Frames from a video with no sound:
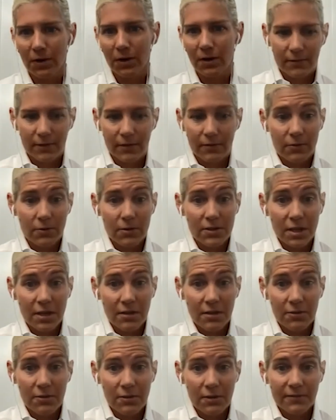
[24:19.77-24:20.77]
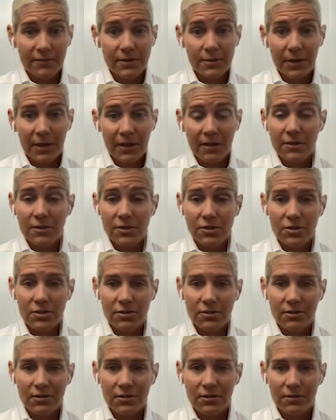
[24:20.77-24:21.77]
And of course, I know enough Spanish
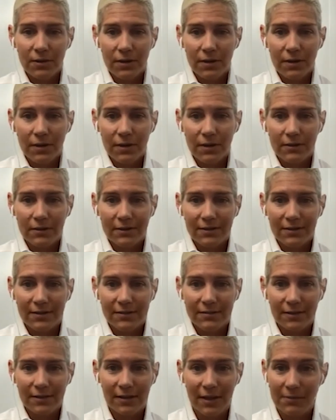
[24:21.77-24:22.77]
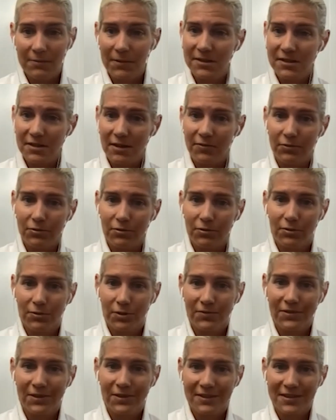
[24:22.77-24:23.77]
to get myself through a
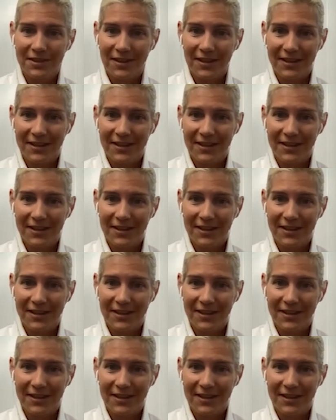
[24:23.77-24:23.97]
roofing site.